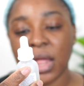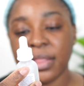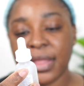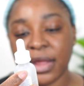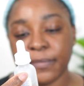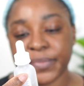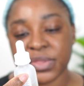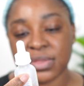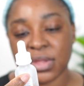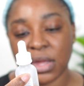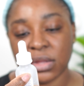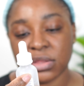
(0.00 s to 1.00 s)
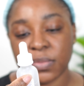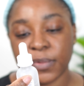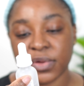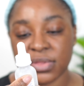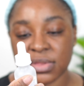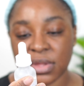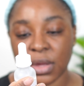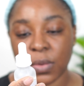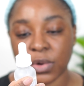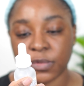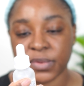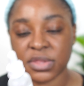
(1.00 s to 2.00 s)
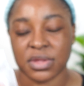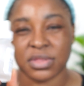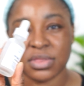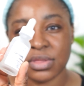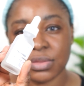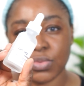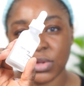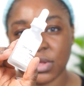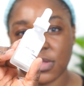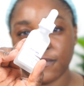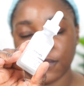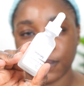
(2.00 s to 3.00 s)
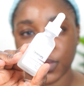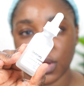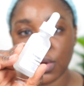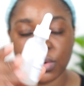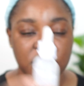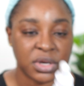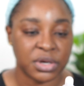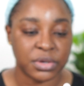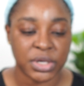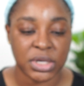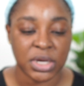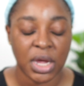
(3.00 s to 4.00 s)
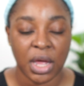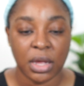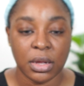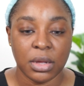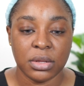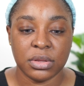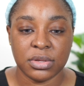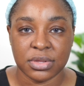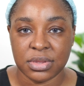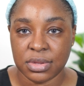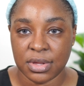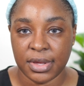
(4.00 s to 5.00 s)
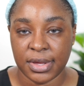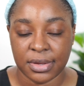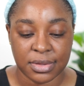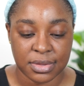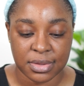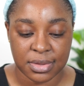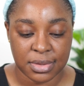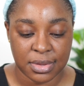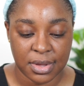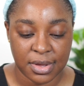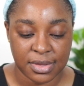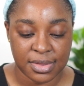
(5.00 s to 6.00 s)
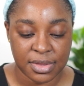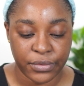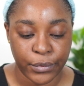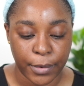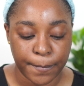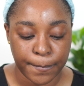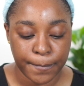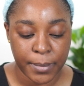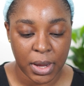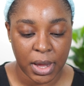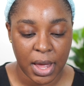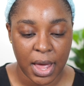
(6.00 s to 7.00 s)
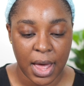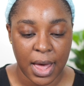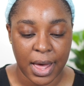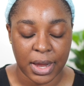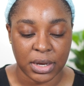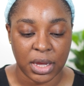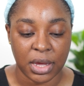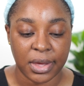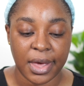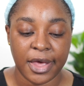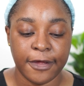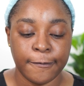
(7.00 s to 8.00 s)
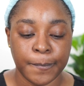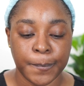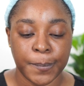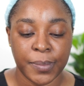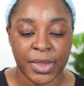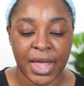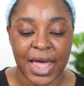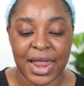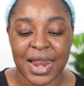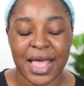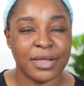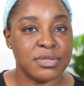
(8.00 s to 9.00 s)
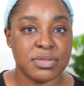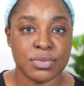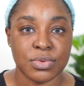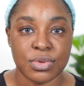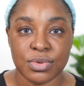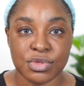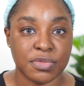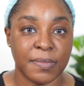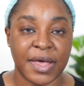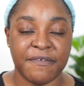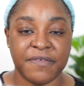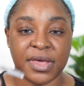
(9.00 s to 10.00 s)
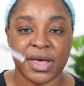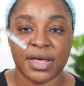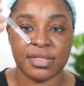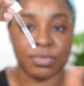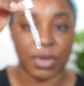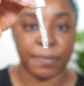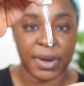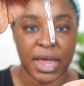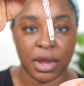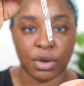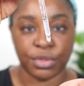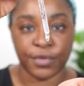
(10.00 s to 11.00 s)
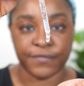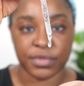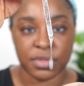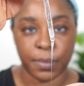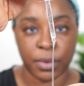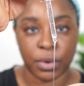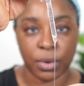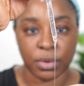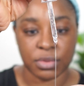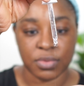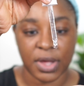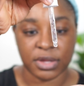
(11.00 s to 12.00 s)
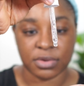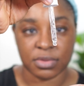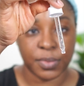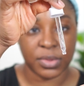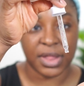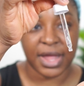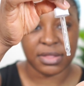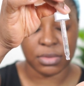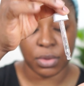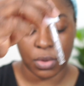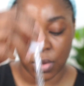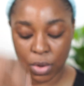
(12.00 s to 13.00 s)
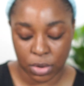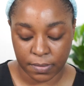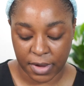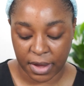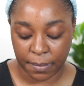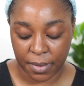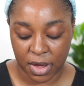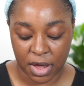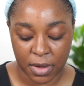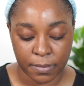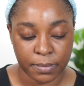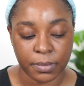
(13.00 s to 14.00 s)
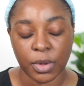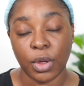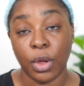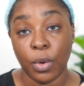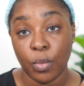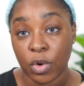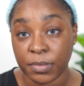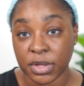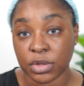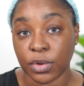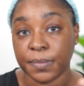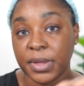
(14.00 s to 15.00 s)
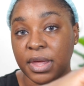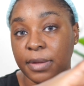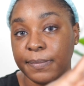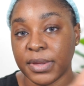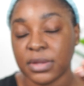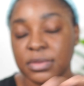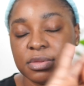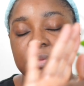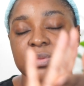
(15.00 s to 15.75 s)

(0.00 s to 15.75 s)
10% plus zinc 1%. This one is from The Ordinary. This is a serum, and again, I like to use my fingers to apply a lot of this product, so I just put that on my palm, warm it up a bit,